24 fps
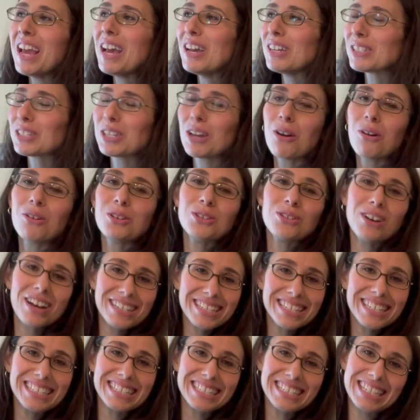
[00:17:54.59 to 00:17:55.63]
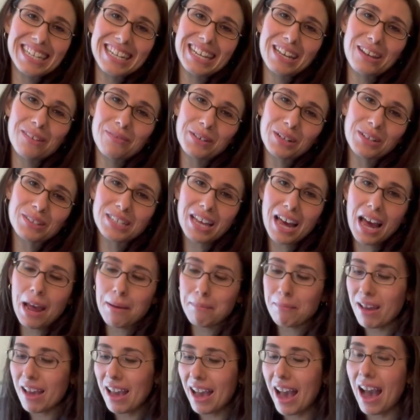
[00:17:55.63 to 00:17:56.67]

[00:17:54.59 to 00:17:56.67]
So you guys can see in real time